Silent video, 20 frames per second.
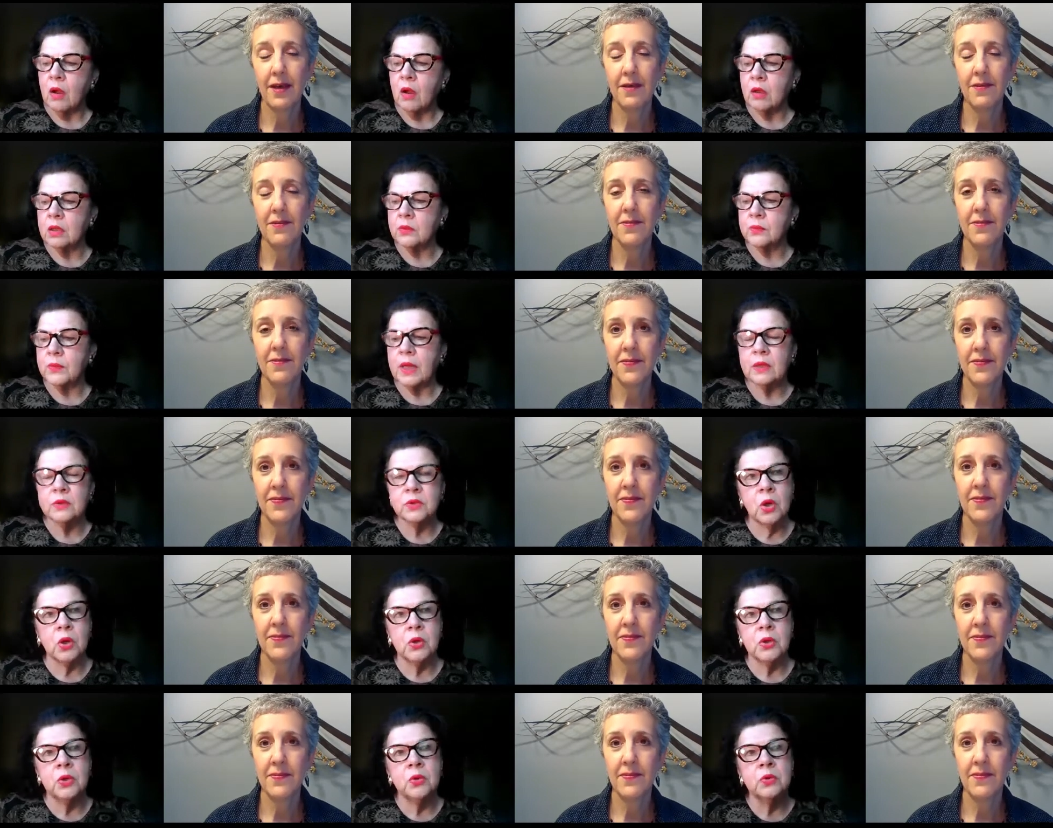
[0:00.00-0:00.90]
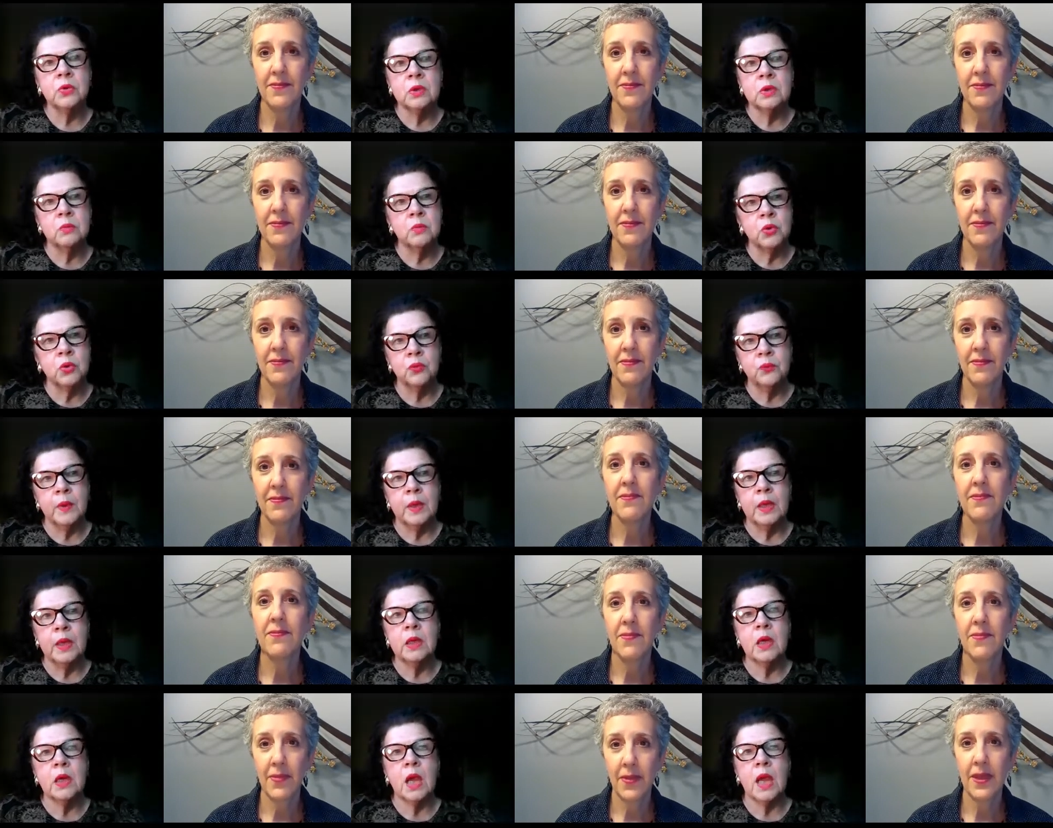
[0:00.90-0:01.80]
Speaker 1: all around our union
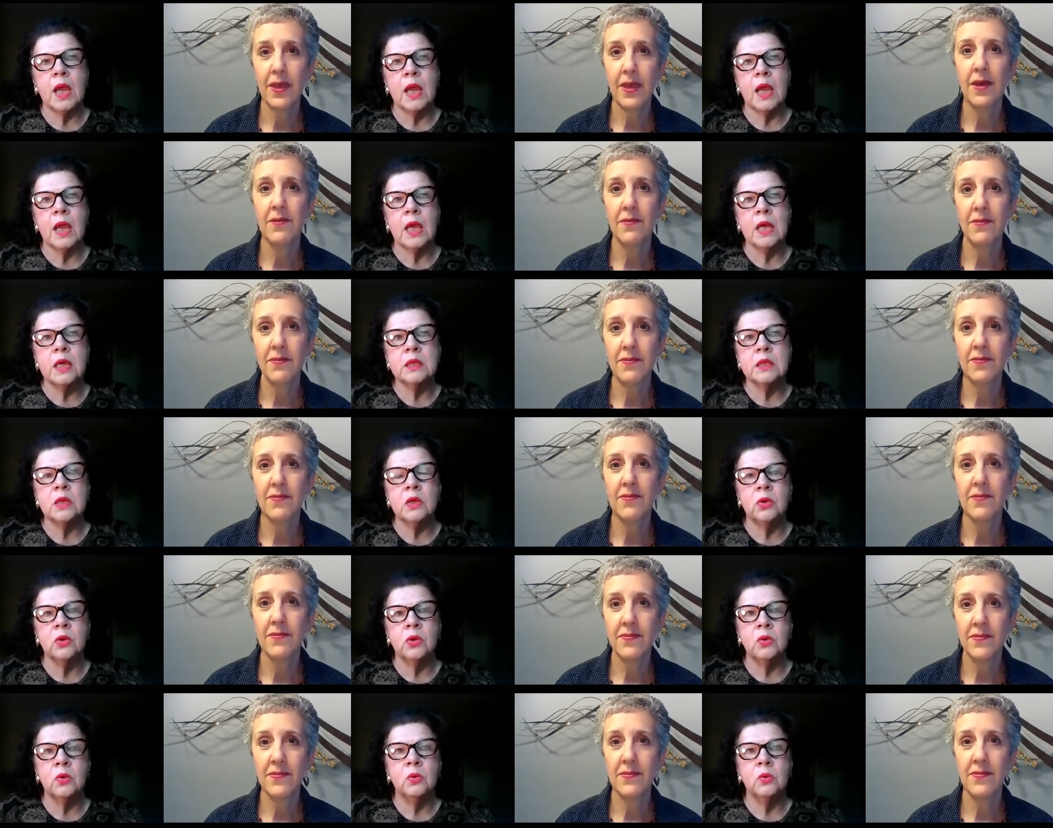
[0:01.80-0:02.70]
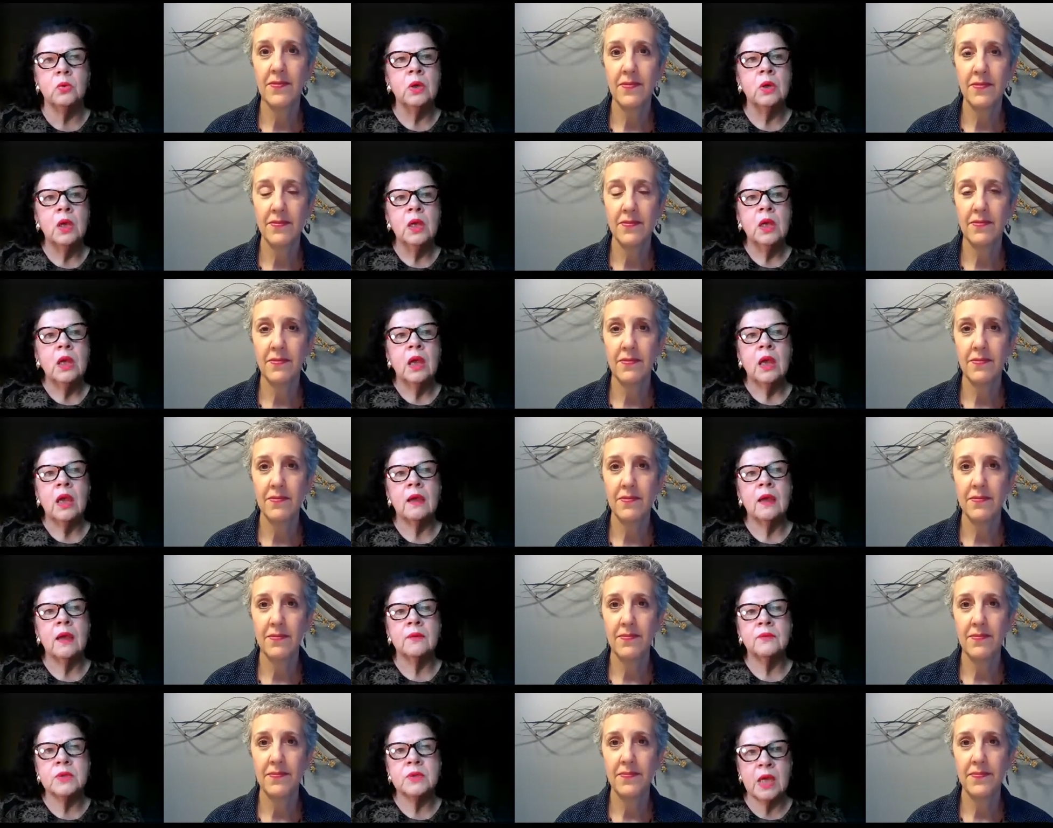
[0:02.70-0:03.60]
movement and who
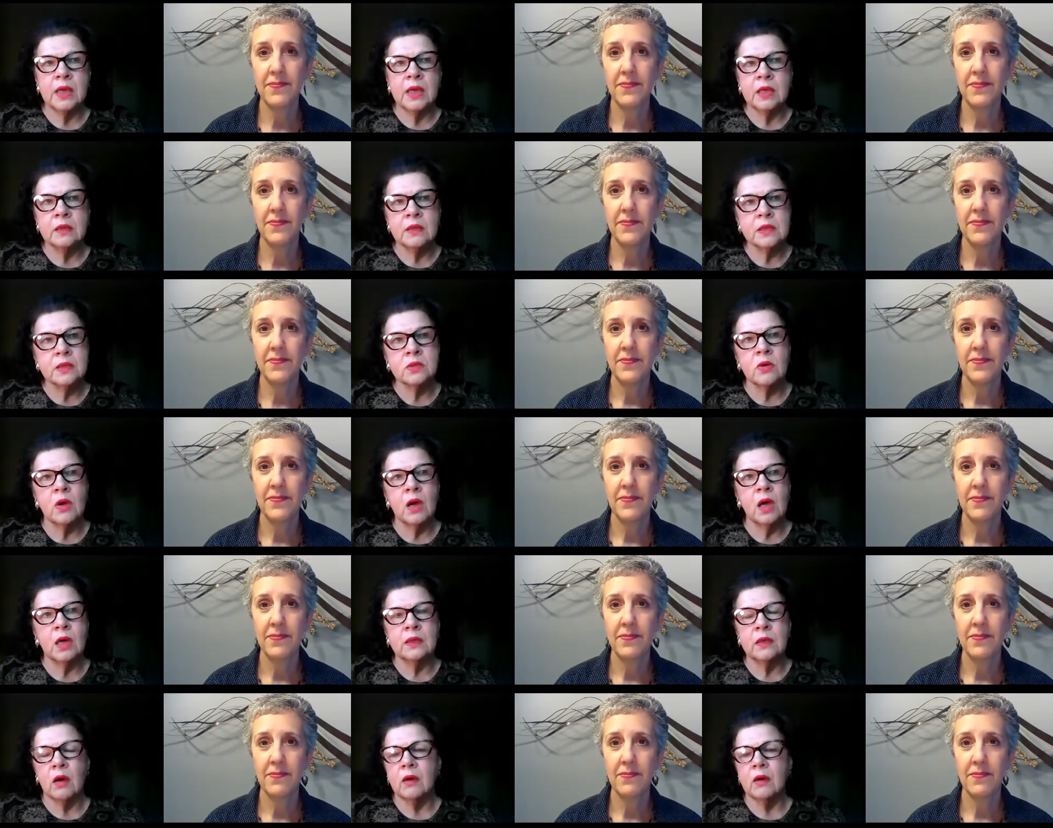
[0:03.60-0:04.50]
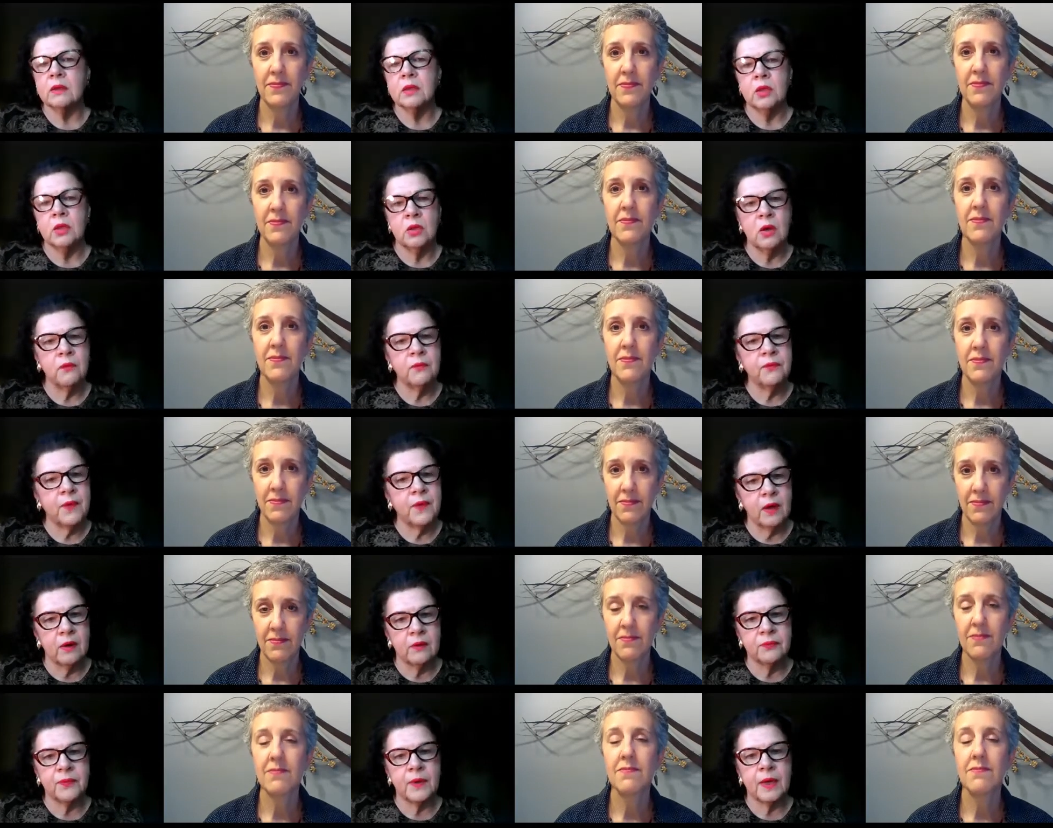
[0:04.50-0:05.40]
have taken this on are you know
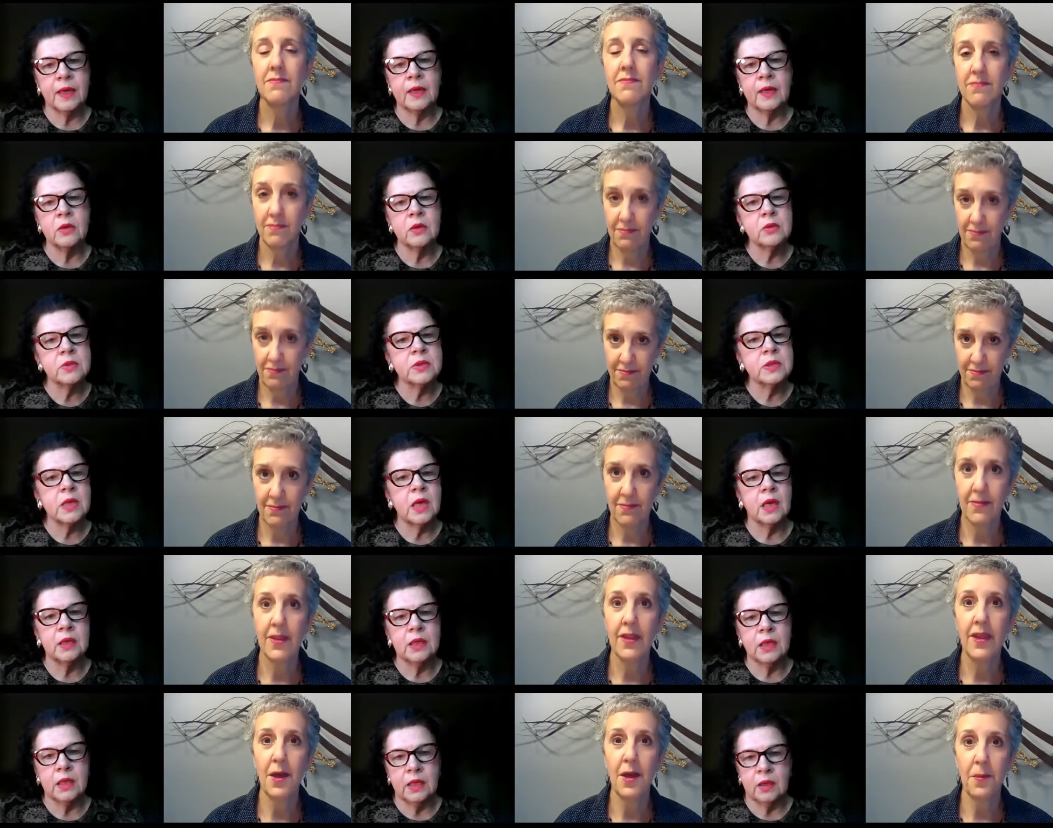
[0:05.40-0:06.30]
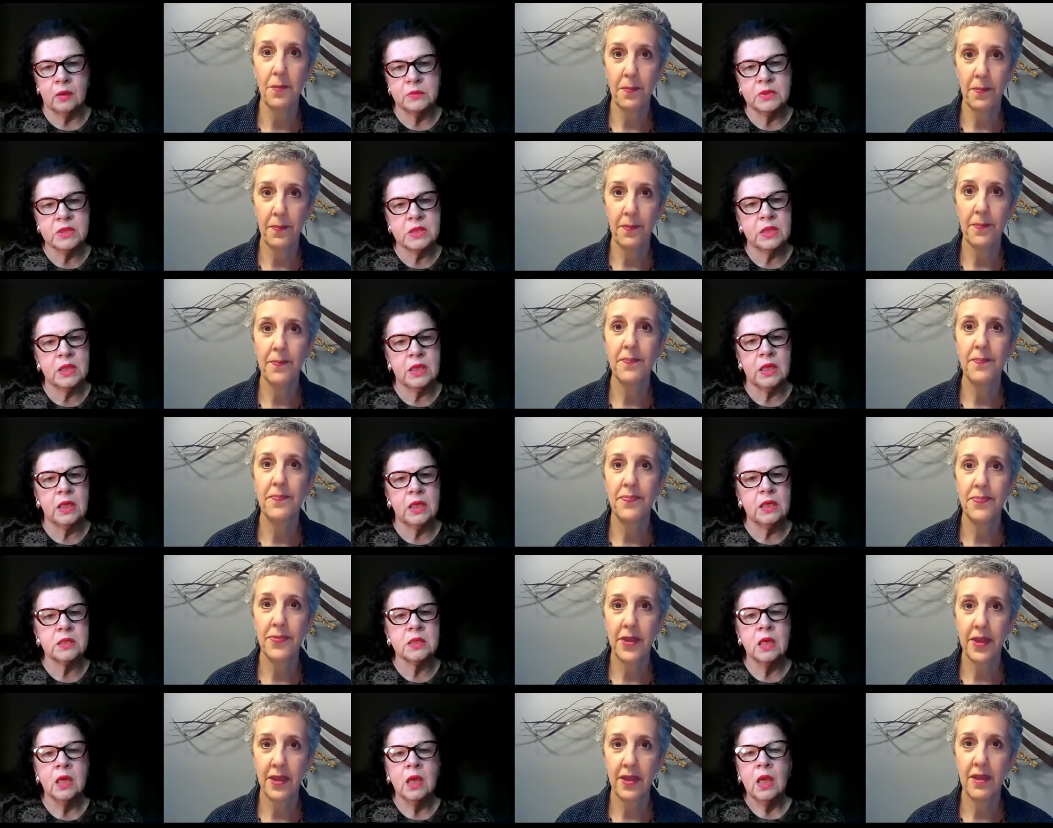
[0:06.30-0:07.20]
firefighters and yeah.
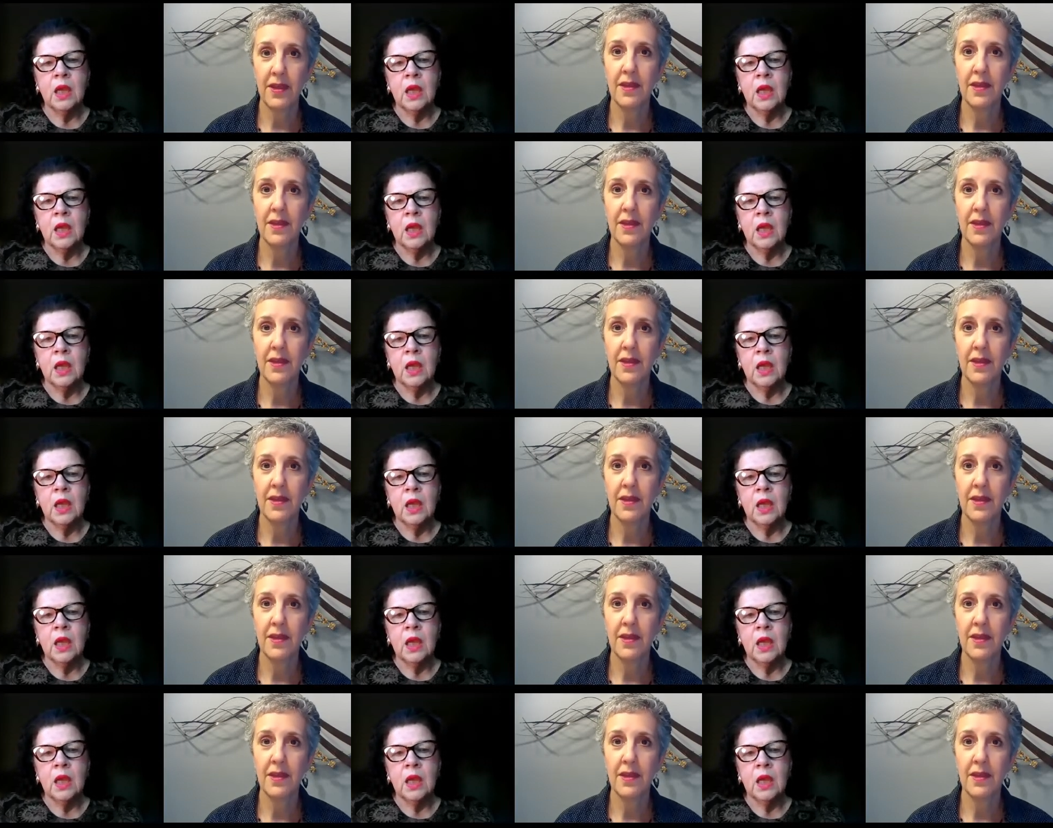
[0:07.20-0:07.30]
EMTs